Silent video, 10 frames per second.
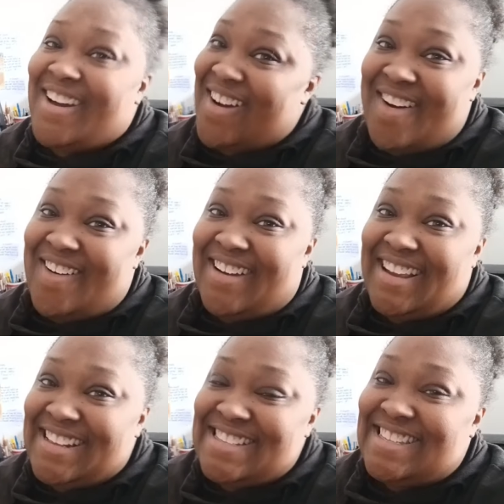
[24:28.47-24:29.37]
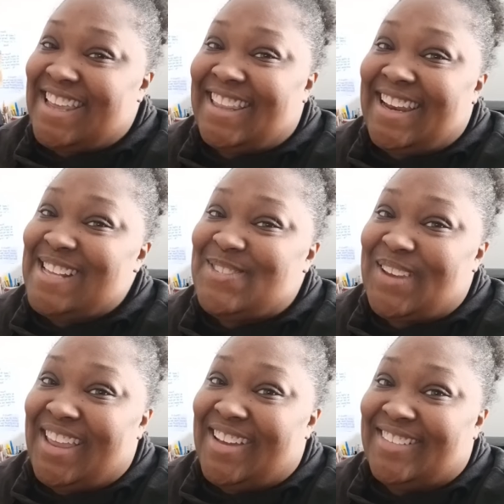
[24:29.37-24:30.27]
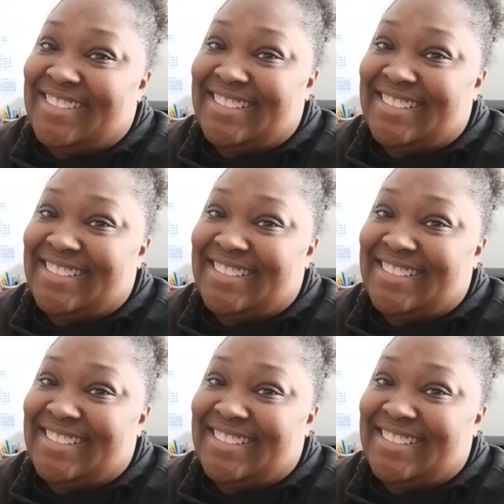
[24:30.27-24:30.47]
hard. See you in the next video.